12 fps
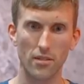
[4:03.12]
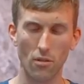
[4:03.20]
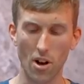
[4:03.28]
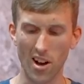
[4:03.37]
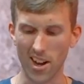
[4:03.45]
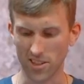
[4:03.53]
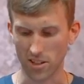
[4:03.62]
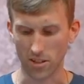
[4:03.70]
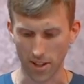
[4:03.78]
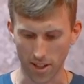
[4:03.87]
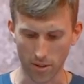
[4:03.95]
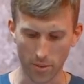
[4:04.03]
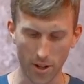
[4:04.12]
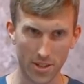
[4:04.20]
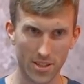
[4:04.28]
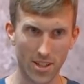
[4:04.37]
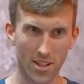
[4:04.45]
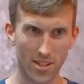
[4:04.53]
Well, I don't like it
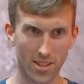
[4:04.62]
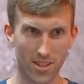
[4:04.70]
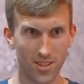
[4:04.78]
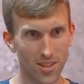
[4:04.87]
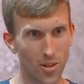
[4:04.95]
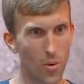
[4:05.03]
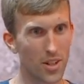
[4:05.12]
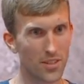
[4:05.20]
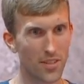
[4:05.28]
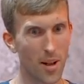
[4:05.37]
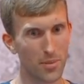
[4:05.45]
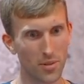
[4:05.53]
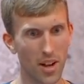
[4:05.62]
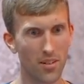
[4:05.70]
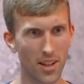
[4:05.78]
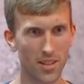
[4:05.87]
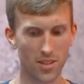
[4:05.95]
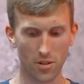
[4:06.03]
personally because it always flaps
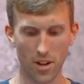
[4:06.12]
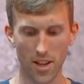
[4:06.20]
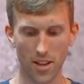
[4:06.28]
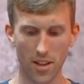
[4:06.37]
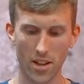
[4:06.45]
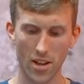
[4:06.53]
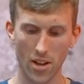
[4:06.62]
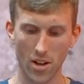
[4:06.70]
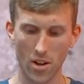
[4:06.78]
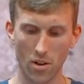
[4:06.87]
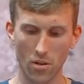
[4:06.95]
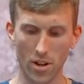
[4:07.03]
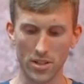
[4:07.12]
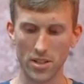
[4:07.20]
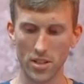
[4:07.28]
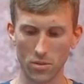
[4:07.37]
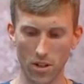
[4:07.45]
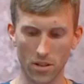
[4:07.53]
around, gets in the way. Whereas
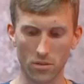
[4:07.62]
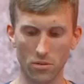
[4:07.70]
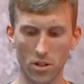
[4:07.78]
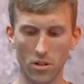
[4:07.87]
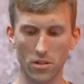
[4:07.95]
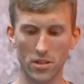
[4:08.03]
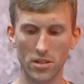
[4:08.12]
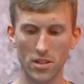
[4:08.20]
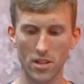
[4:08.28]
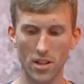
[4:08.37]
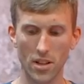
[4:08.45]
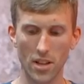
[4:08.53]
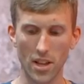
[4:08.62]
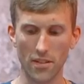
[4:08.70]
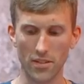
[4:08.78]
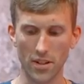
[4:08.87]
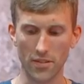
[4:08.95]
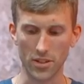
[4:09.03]
this one will,
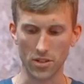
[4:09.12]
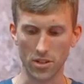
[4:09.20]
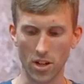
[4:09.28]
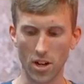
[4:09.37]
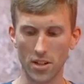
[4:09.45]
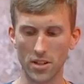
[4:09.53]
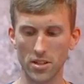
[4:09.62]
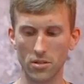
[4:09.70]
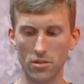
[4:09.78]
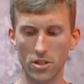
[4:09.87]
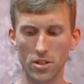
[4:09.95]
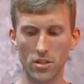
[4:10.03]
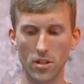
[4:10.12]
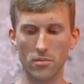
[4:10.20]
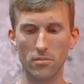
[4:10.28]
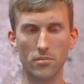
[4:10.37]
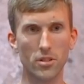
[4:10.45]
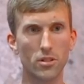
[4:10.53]
even if it's on your harness, it will just
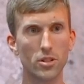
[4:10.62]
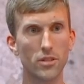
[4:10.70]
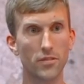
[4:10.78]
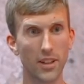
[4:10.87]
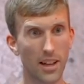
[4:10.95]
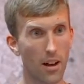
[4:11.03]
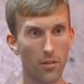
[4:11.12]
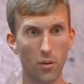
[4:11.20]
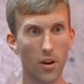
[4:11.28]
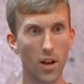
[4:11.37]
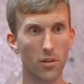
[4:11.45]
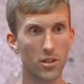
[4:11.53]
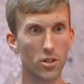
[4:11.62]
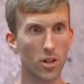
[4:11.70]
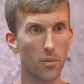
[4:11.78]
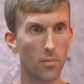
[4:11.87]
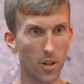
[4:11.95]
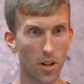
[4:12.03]
it'll just flick out of the way when you
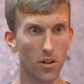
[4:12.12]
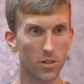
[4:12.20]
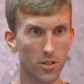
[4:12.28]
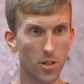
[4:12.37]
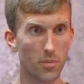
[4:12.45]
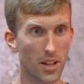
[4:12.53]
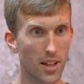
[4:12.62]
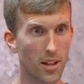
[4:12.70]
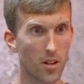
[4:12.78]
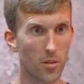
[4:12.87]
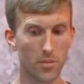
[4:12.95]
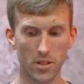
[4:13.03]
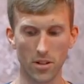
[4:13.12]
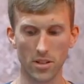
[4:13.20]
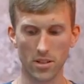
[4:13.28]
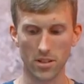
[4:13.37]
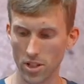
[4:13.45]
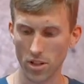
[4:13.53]
try and pull it onto your belay loop, so
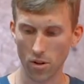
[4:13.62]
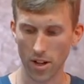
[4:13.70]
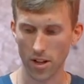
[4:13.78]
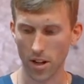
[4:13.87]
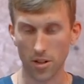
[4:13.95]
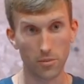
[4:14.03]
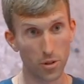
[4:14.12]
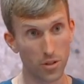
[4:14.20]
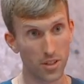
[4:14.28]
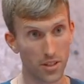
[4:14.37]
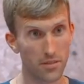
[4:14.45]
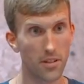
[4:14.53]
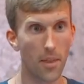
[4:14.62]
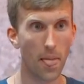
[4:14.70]
it's really quite unobtrusive.